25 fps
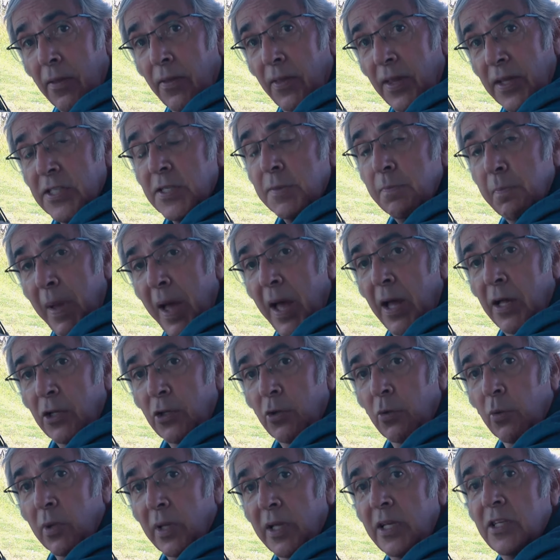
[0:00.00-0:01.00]
This
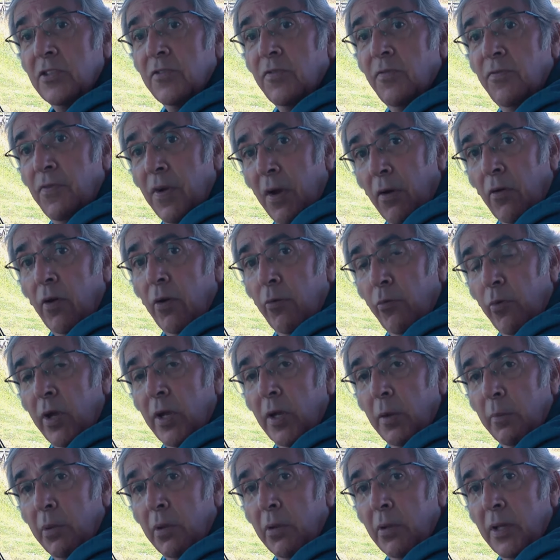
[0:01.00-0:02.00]
manual is very
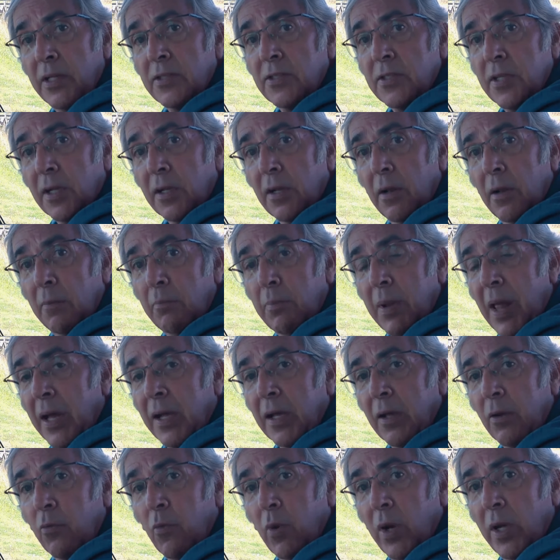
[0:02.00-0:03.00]
readable. It's in
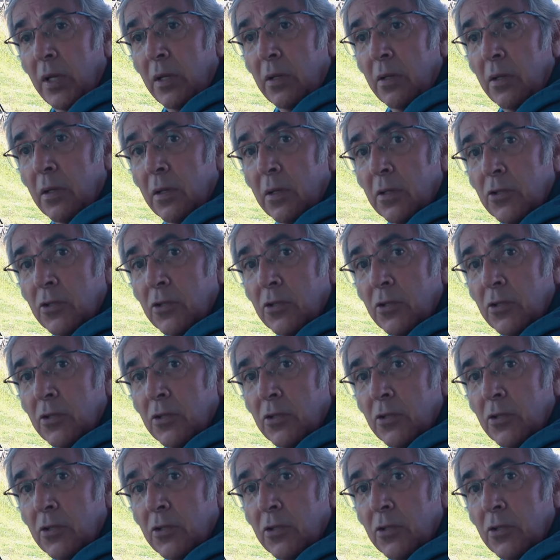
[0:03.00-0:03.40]
black and white.